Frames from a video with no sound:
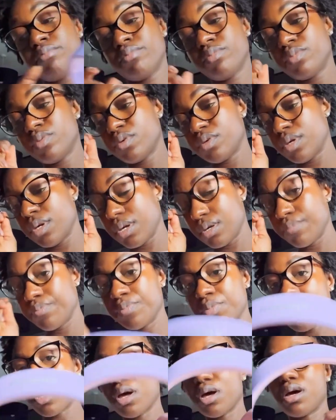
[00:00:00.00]
So yeah,
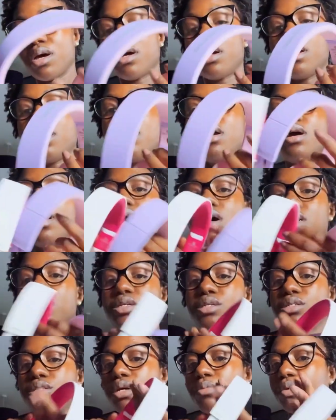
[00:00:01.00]

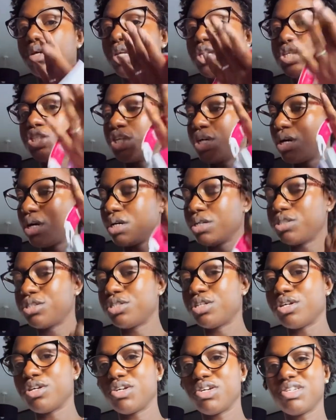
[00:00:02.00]
so I'm gonna charge
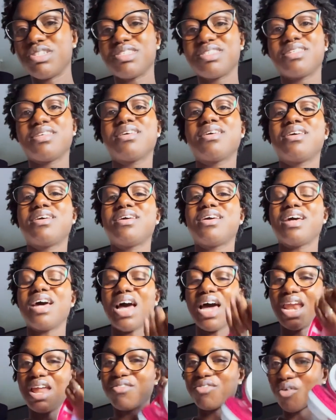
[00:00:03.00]
those,
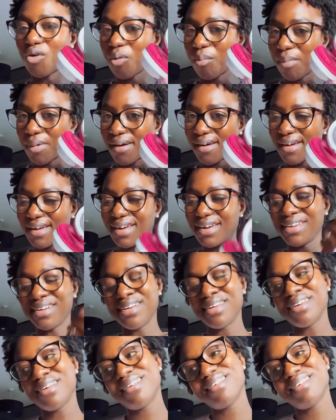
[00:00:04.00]
and I've got mine.